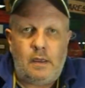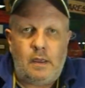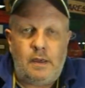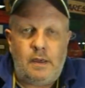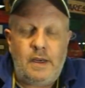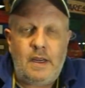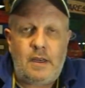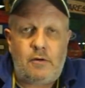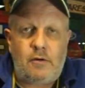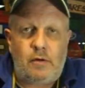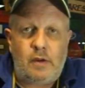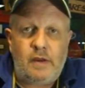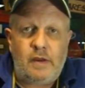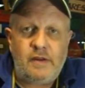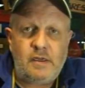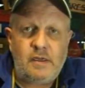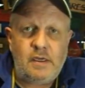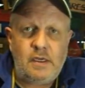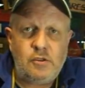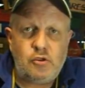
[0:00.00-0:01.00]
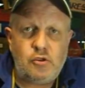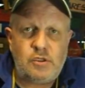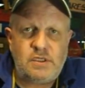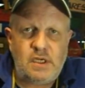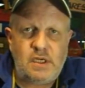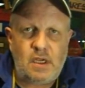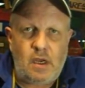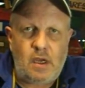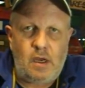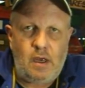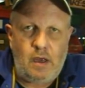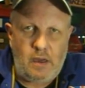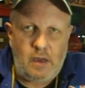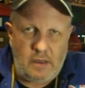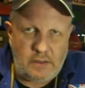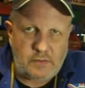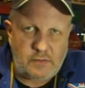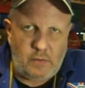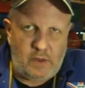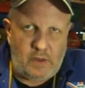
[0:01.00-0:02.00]
Now, I had an interesting
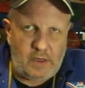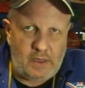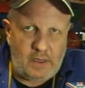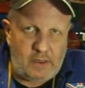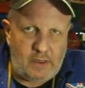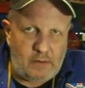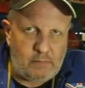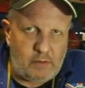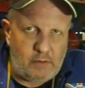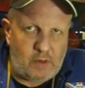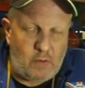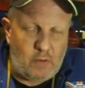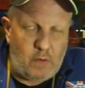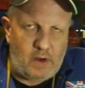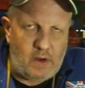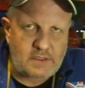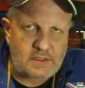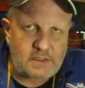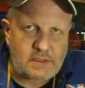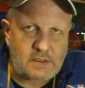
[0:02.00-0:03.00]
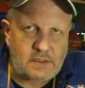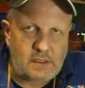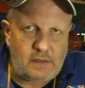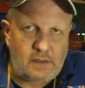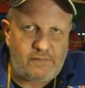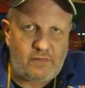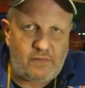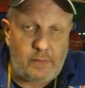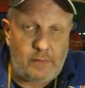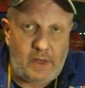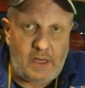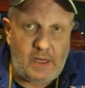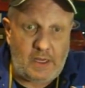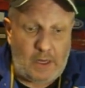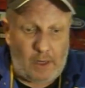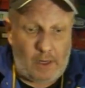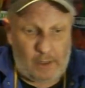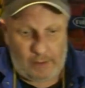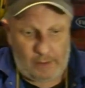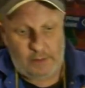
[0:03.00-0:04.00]
hardware request from a
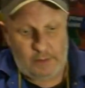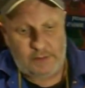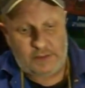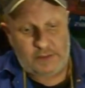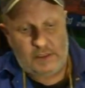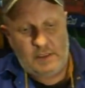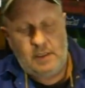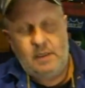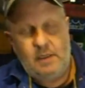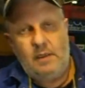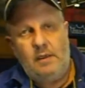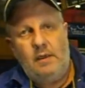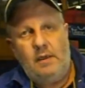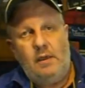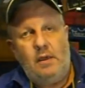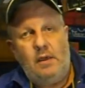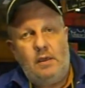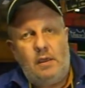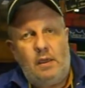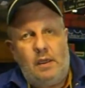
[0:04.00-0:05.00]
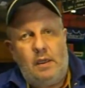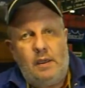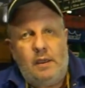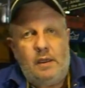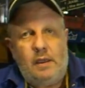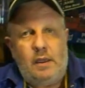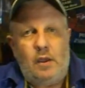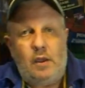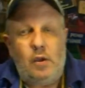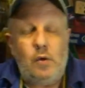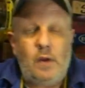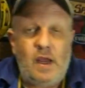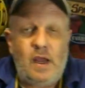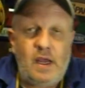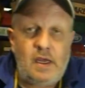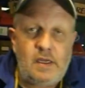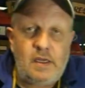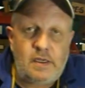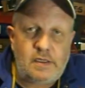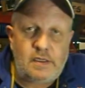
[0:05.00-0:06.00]
client who
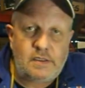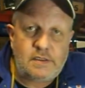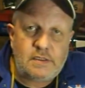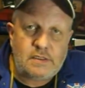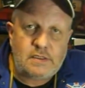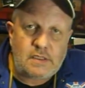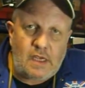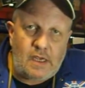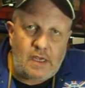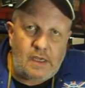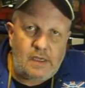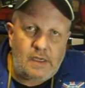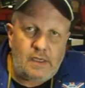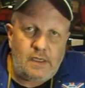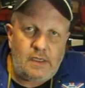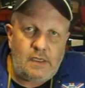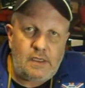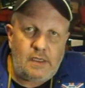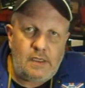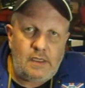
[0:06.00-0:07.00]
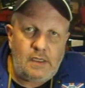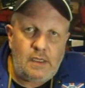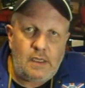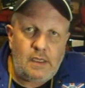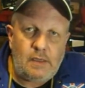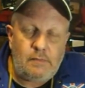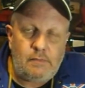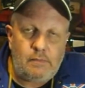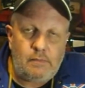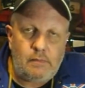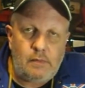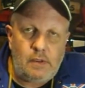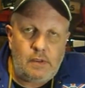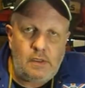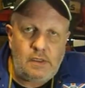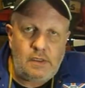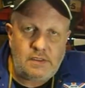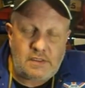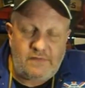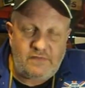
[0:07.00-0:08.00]
has a
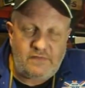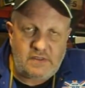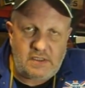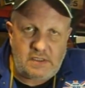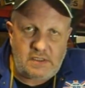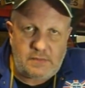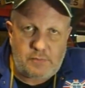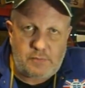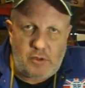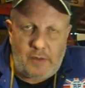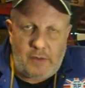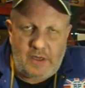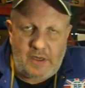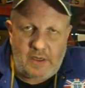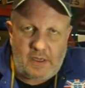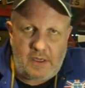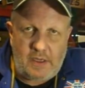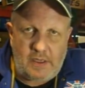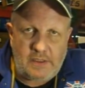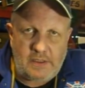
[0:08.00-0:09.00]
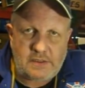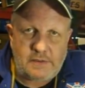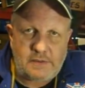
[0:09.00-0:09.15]
early 70s Premier kit,